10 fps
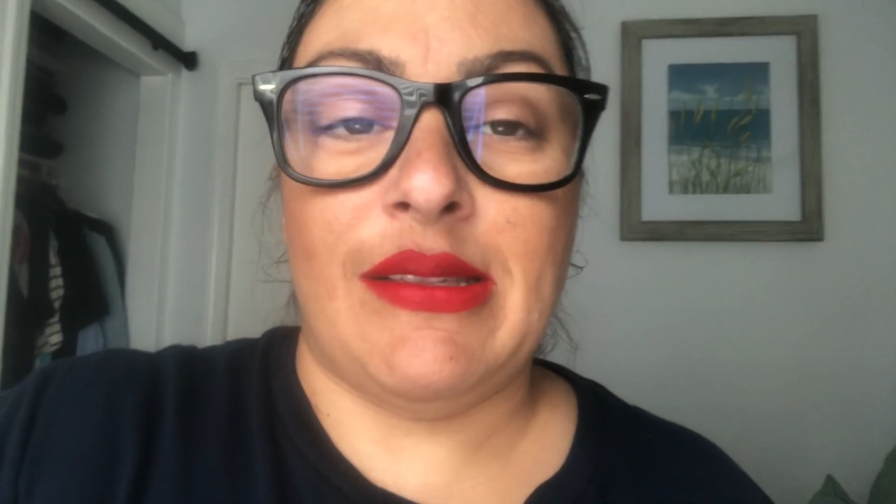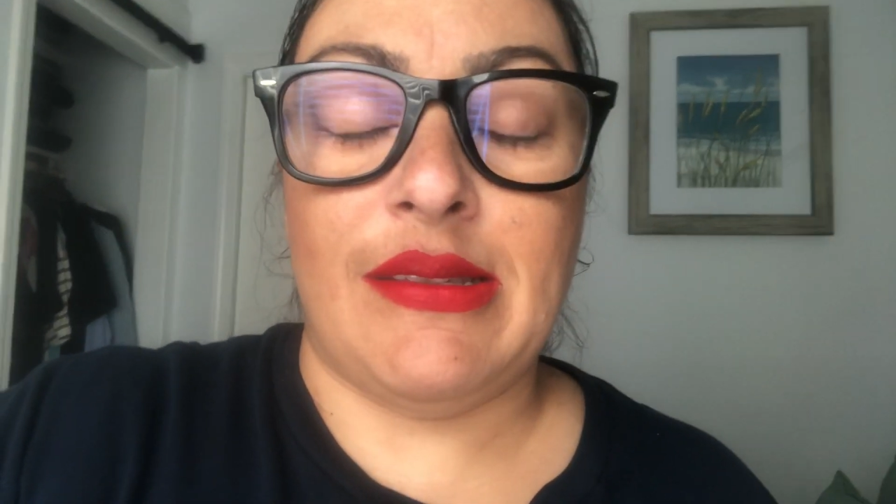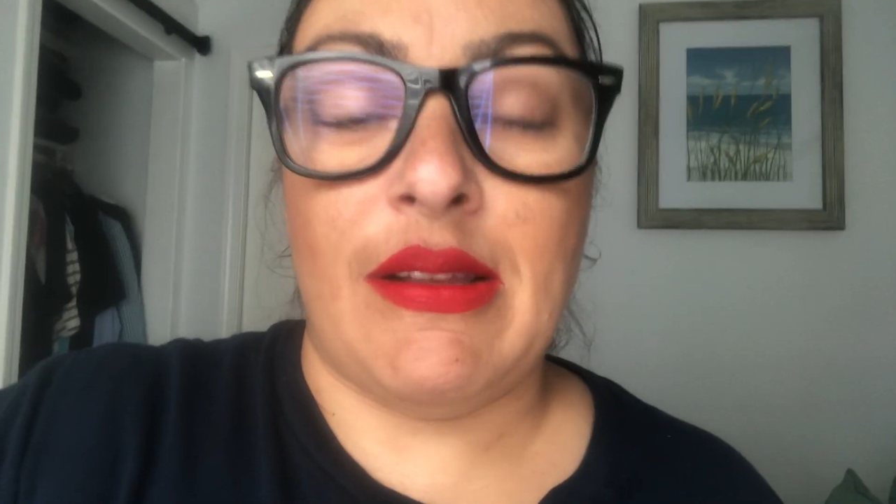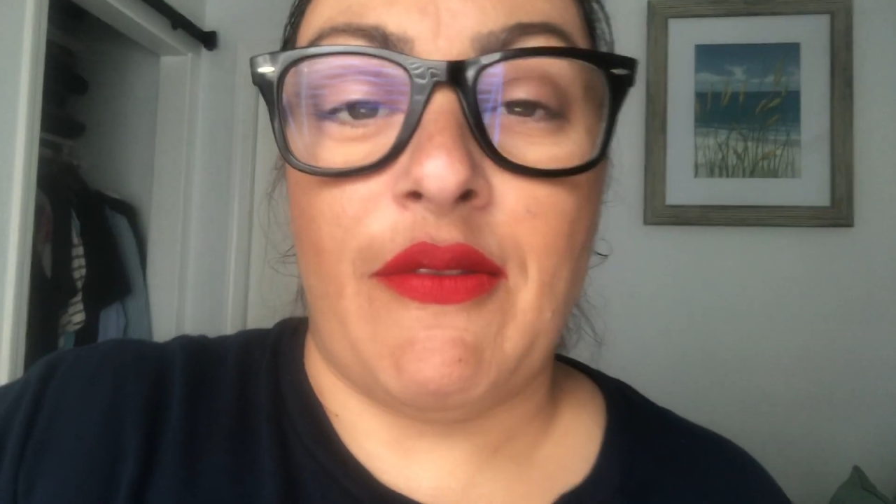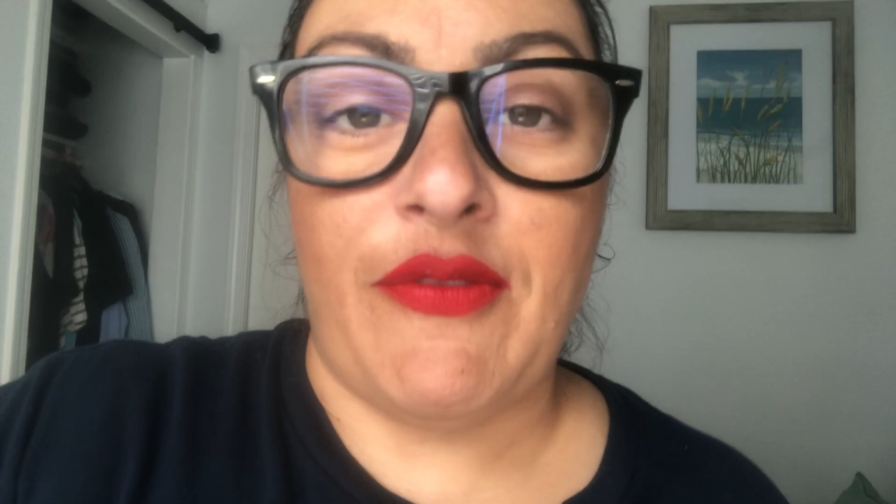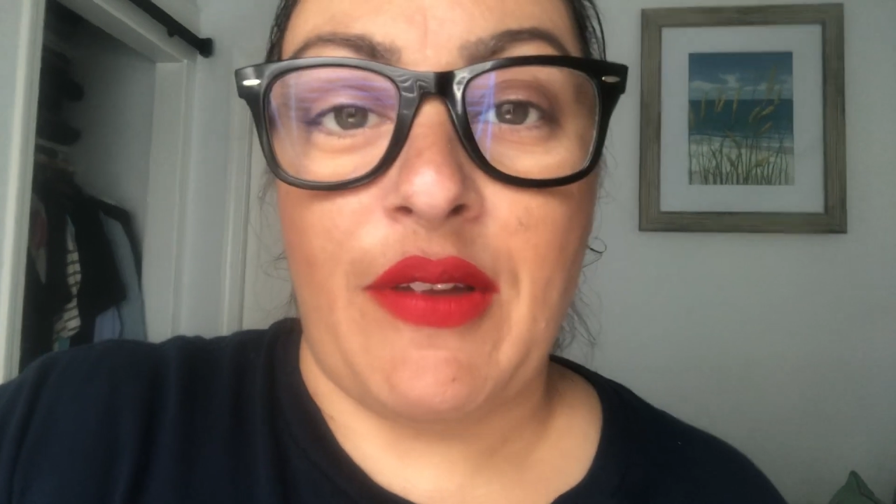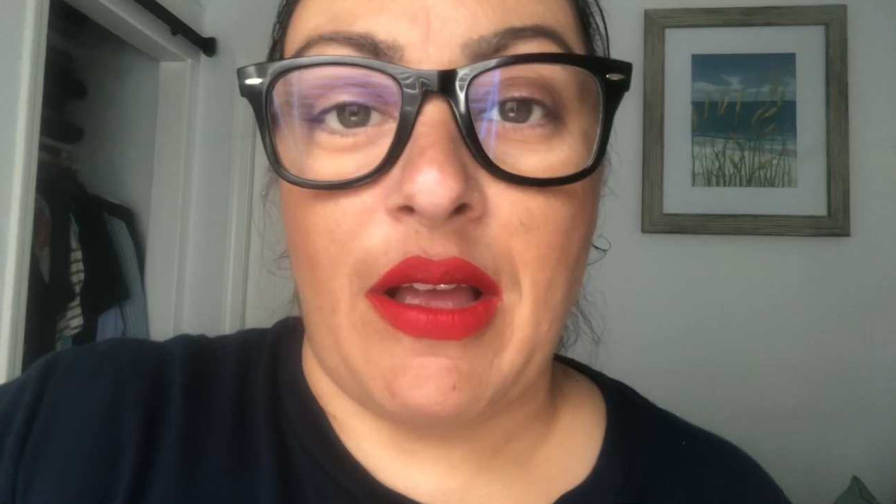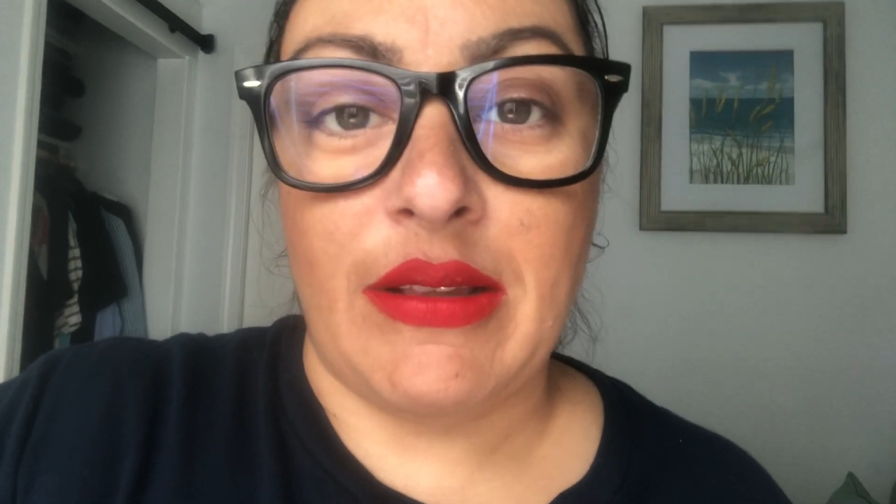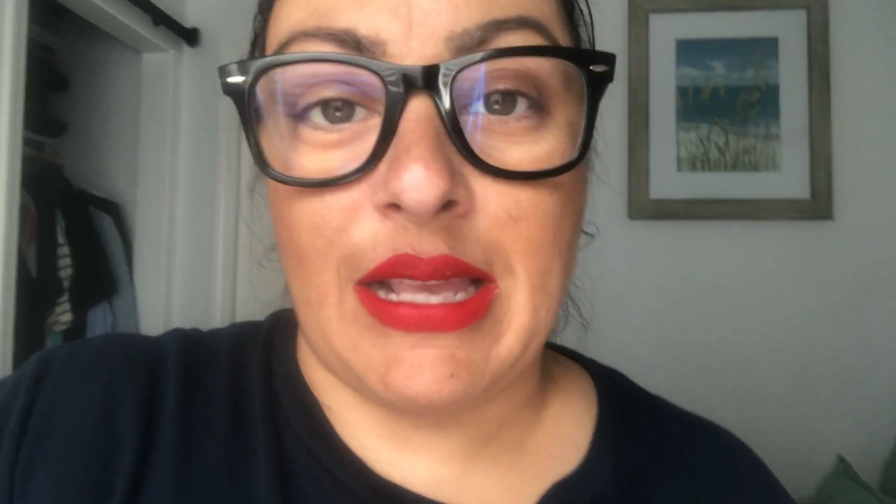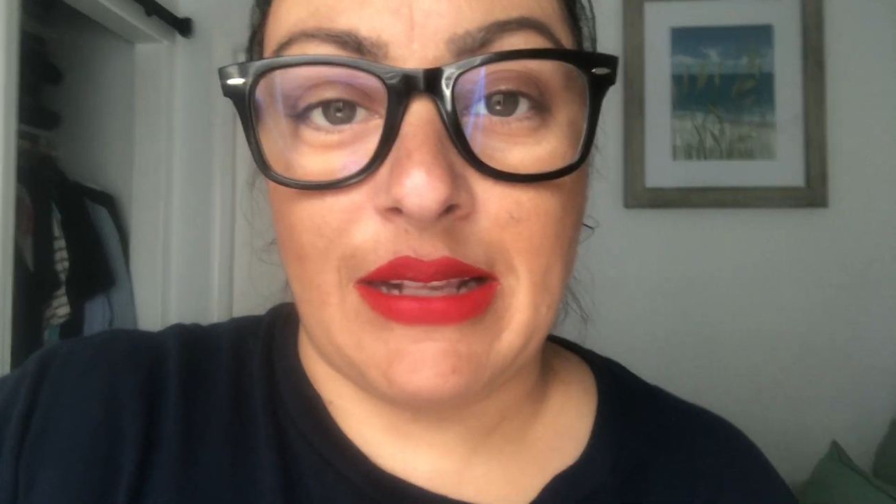and stuff
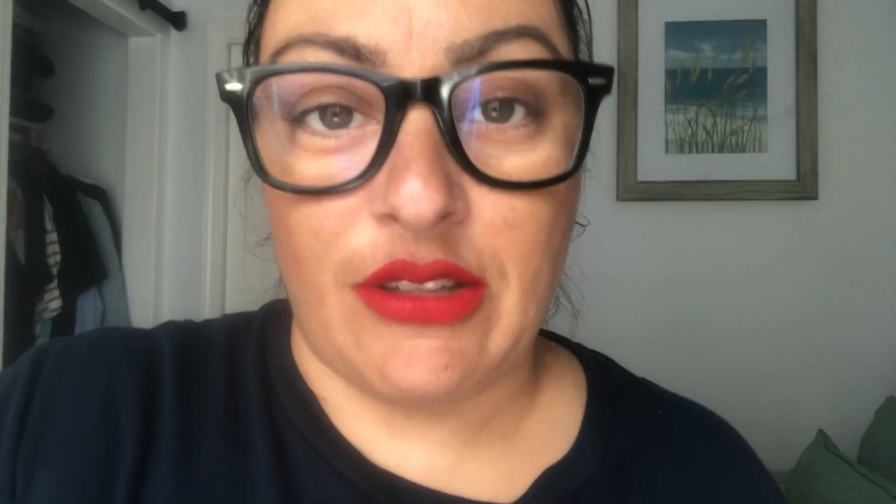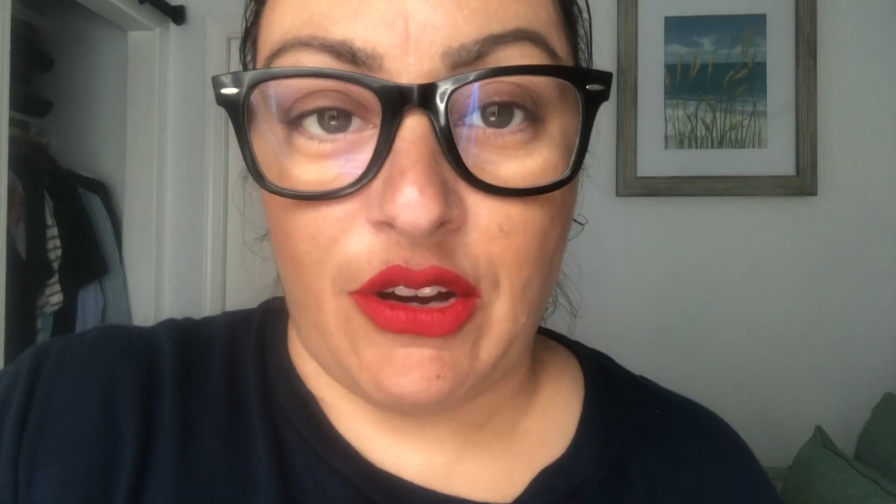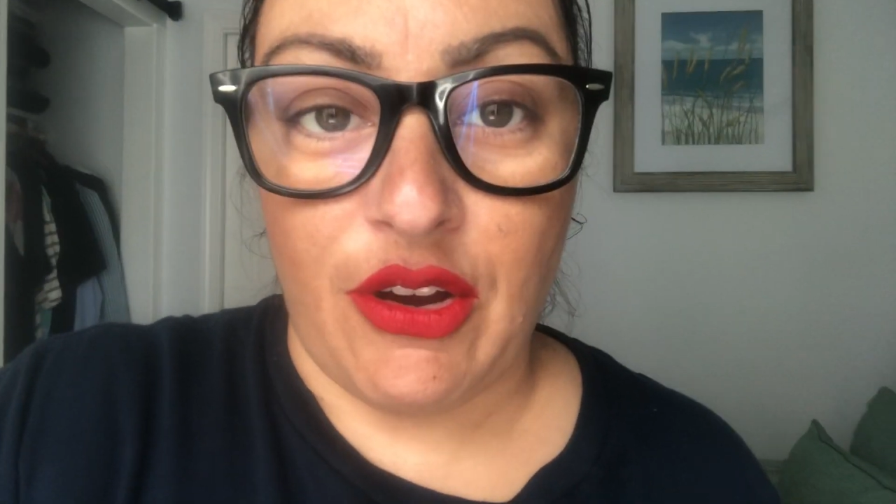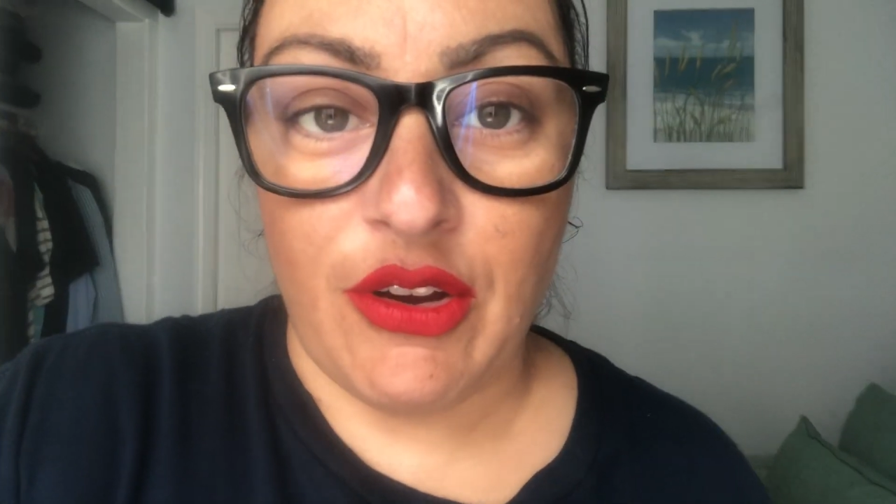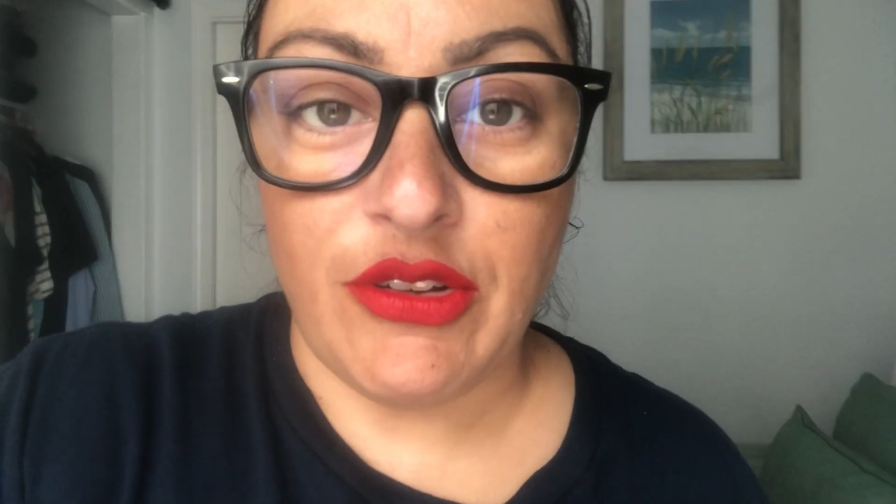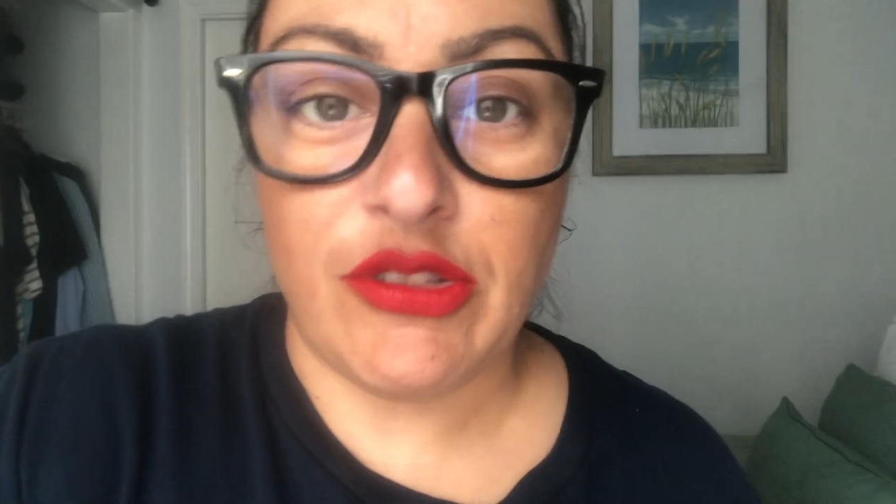tend to hurt,